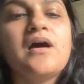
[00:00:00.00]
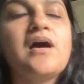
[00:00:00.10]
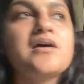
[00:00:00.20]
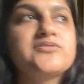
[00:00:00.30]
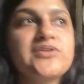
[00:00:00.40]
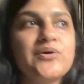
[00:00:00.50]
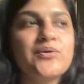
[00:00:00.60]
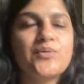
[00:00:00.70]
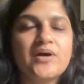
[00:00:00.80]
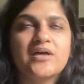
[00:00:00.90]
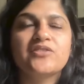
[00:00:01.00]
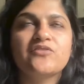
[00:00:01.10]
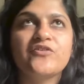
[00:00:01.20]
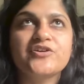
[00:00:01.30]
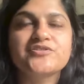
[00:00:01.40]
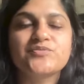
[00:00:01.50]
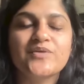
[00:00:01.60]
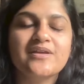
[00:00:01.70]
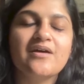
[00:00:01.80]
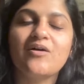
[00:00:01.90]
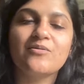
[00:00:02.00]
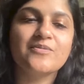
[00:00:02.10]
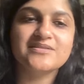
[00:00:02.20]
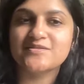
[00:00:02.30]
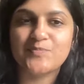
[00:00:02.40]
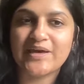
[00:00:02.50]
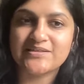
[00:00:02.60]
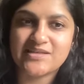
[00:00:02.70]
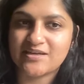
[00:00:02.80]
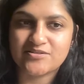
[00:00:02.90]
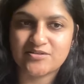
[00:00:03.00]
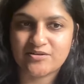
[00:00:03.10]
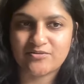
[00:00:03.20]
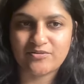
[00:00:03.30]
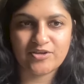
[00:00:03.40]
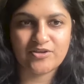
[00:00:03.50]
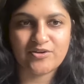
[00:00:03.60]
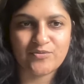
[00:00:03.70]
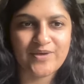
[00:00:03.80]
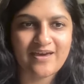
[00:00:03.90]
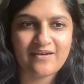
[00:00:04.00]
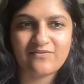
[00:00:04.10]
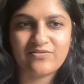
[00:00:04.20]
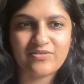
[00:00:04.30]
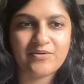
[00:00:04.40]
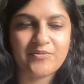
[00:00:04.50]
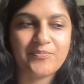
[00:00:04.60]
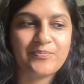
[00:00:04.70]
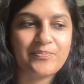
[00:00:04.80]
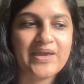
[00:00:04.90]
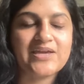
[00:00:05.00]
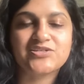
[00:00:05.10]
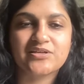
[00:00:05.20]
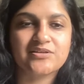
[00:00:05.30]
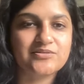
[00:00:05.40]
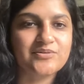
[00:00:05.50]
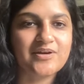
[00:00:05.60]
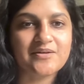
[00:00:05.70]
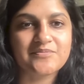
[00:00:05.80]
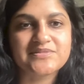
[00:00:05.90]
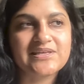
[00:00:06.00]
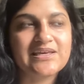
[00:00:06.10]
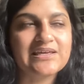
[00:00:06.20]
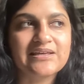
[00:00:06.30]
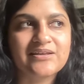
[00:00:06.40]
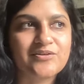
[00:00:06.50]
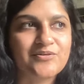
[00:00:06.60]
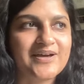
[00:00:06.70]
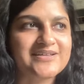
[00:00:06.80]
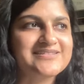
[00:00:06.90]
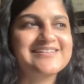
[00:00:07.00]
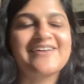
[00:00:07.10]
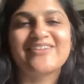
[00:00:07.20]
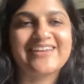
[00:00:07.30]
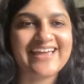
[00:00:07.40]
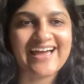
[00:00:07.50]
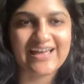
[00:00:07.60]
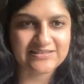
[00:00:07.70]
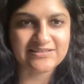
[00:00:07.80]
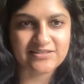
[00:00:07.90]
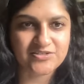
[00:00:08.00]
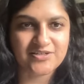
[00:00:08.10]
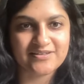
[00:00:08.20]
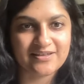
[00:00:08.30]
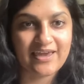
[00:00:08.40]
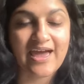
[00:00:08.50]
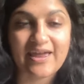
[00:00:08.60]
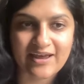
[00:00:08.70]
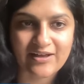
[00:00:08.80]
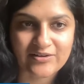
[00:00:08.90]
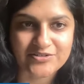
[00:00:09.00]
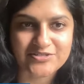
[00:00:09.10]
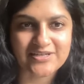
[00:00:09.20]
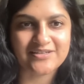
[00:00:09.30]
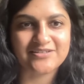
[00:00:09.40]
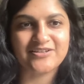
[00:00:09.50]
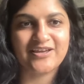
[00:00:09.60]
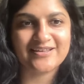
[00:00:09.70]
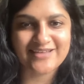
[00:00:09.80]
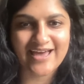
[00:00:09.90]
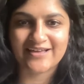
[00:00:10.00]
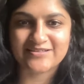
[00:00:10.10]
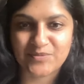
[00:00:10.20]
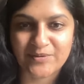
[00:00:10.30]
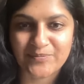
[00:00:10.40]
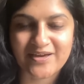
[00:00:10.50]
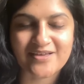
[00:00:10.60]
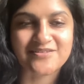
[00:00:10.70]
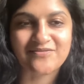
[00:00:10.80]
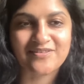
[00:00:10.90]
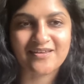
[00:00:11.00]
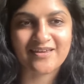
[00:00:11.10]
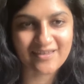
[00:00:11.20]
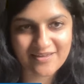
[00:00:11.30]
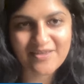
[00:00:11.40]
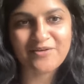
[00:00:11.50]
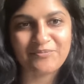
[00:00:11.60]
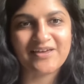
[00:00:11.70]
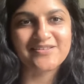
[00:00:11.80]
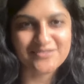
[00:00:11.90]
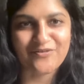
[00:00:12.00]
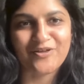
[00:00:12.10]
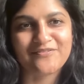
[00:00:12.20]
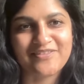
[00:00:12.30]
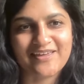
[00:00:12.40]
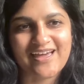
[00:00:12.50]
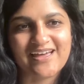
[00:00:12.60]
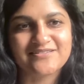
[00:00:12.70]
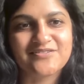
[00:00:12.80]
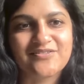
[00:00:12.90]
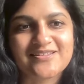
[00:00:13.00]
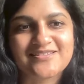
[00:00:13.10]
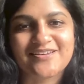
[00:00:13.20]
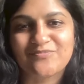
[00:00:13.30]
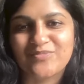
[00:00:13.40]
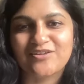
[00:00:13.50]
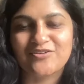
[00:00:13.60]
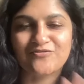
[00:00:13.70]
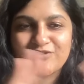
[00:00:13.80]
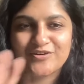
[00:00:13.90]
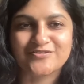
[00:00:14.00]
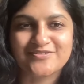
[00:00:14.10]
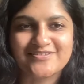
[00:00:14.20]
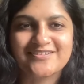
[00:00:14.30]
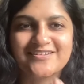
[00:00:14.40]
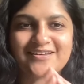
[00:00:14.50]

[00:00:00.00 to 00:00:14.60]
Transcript: So the first one always is pet dander. You know, we have the patient who comes in who has 7 cats and she has a cat allergy and she has asthma because of all of the cats. So that's going to be your first